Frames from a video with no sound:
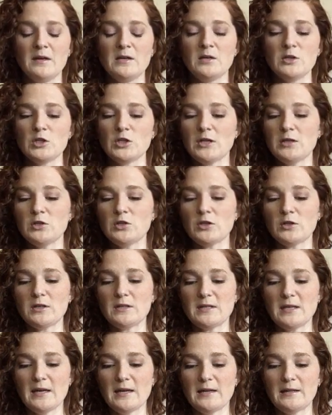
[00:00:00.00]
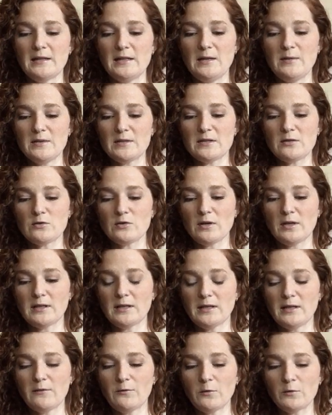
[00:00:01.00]
Shen shook his head. He wasn't trying
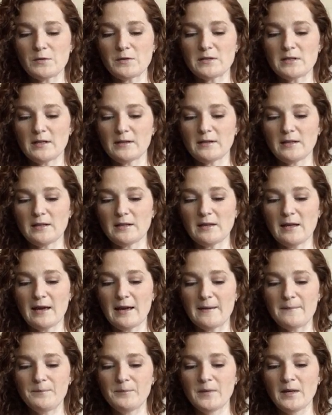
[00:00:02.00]
any fool stunt like that.